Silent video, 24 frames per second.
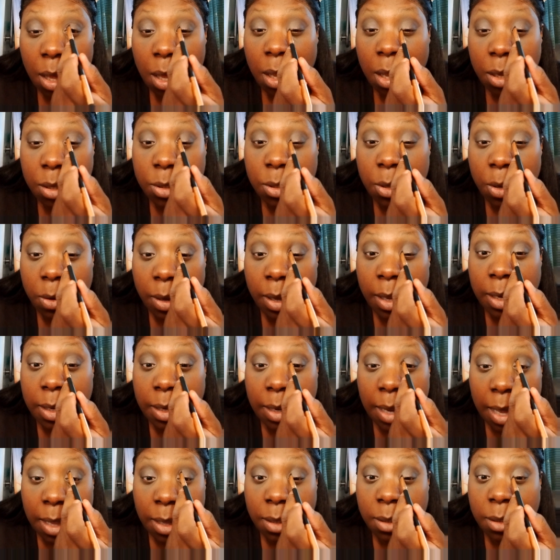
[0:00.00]
So in
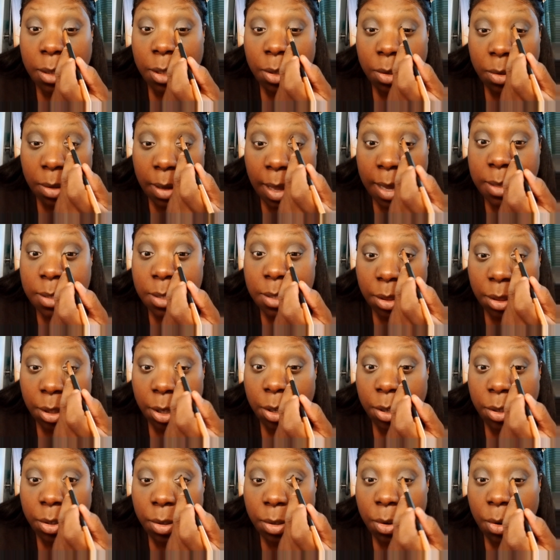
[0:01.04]
that little last
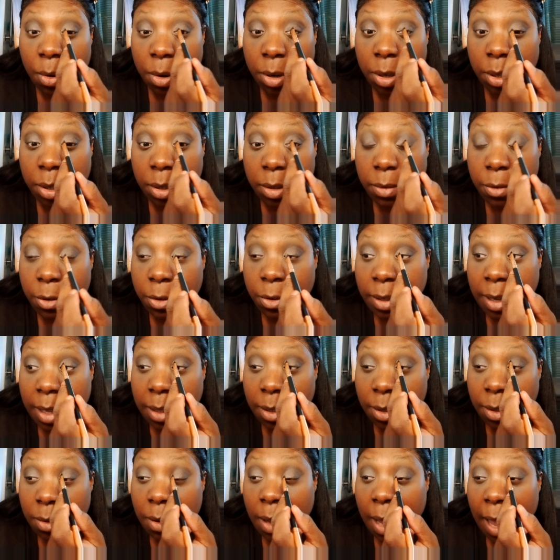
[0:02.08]
third corner, or that
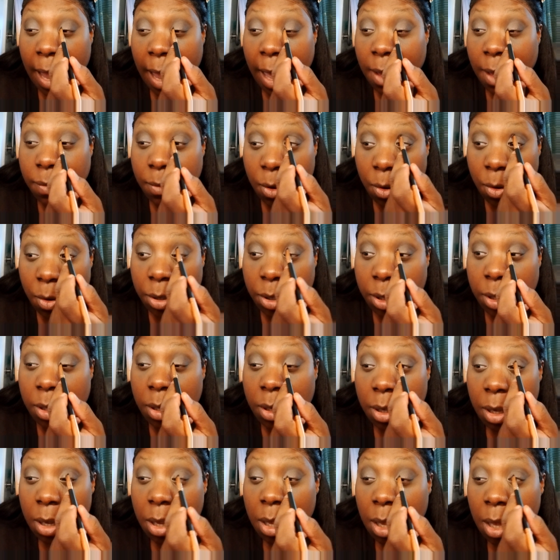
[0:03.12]
little half corner,
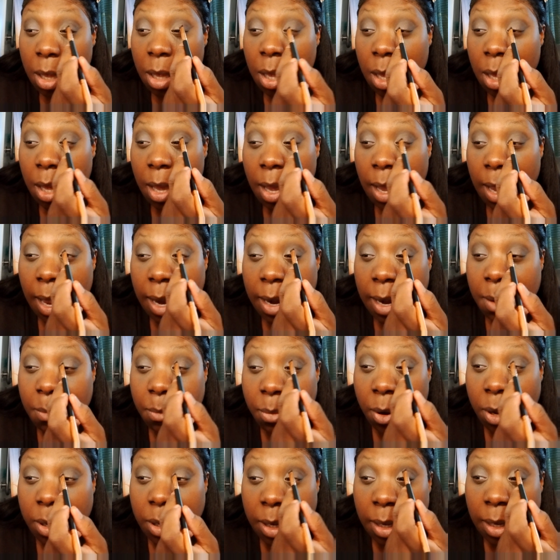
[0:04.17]
and I
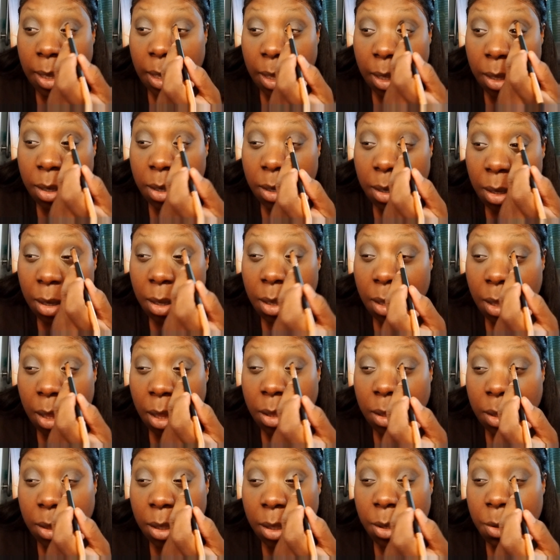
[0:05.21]
brought it in a
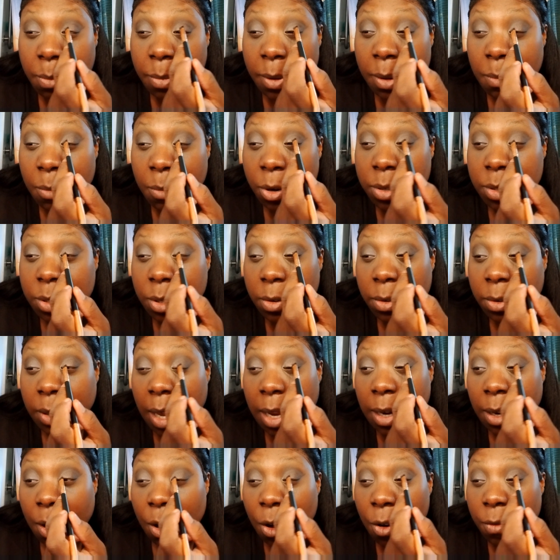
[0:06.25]
little bit more so it kind
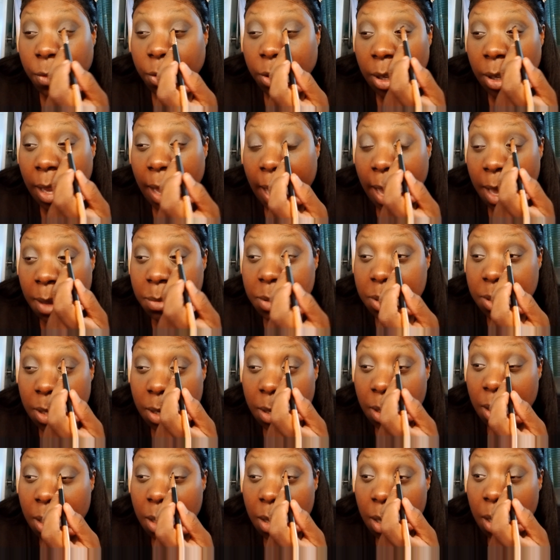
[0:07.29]
of overlaps.
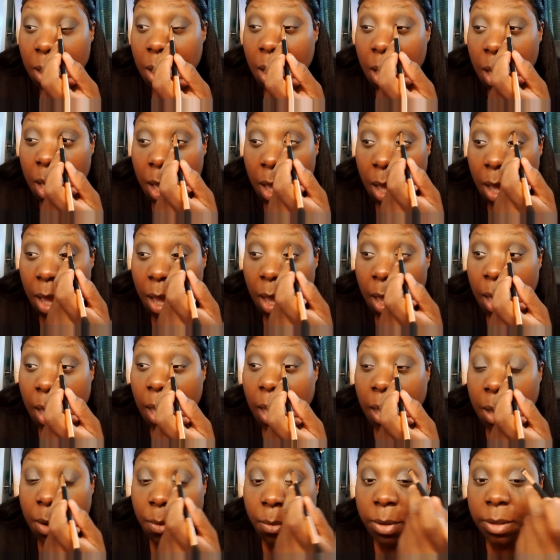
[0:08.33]

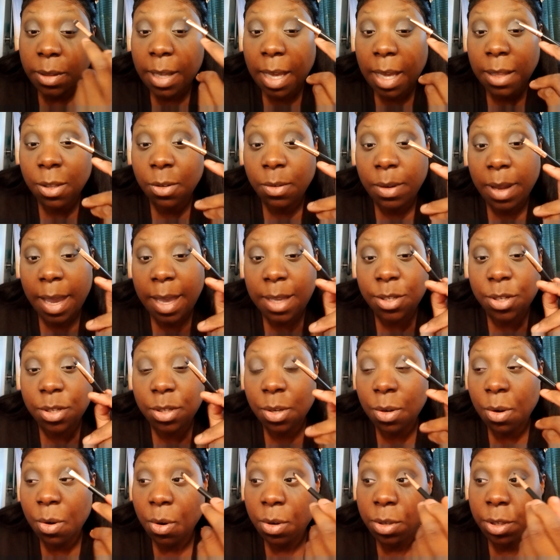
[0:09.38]
And with that little edge of the
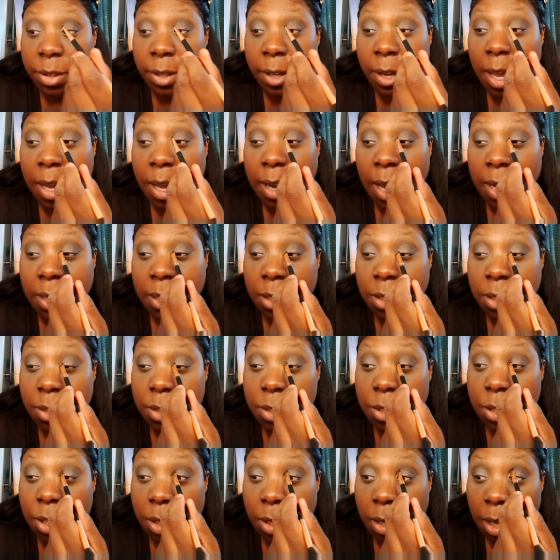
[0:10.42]
corner there, I kind of
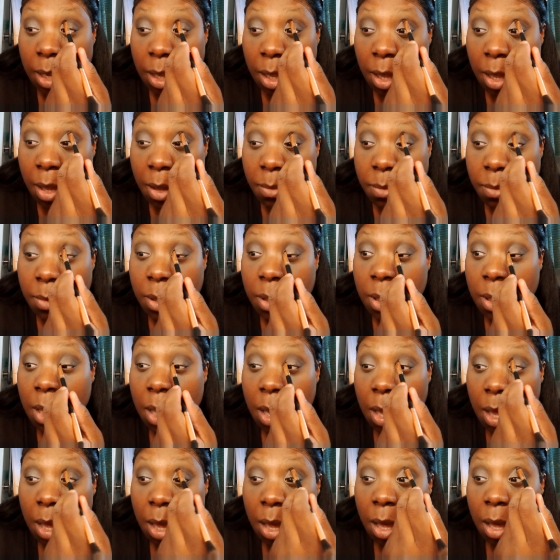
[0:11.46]
took it up
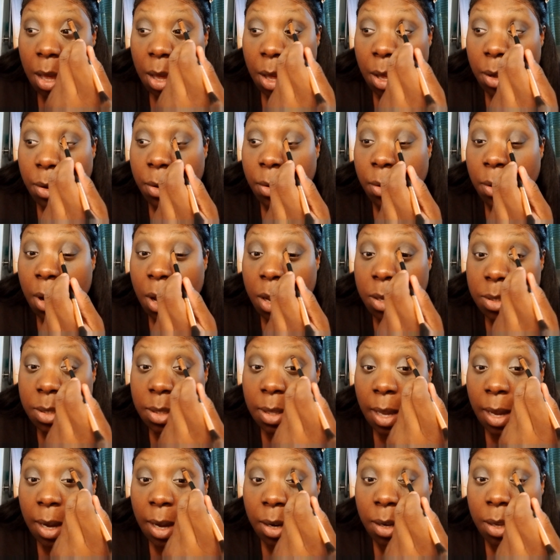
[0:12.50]
across
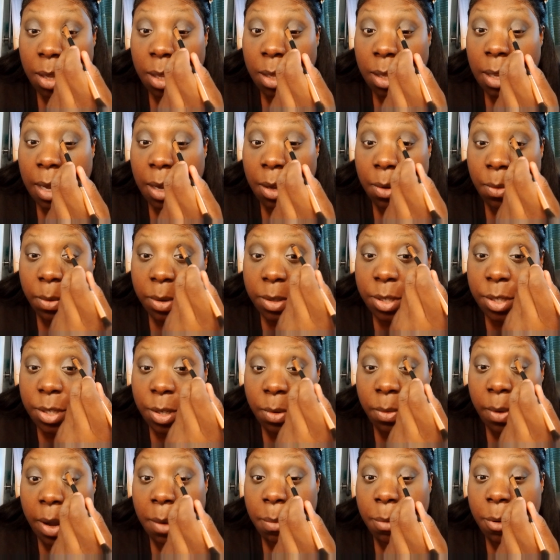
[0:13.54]
there, like a windshield
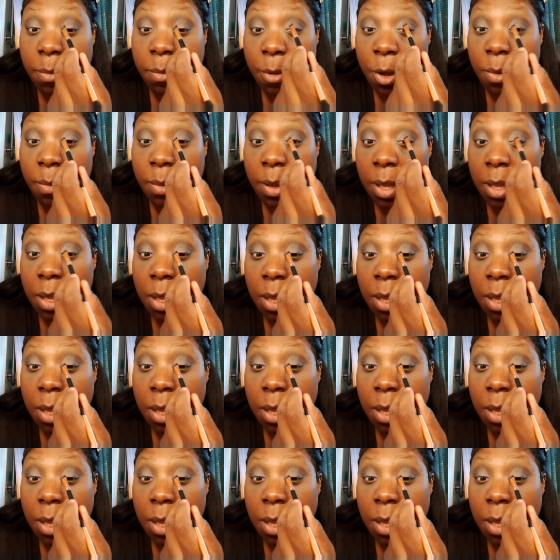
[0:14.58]
wiper moment.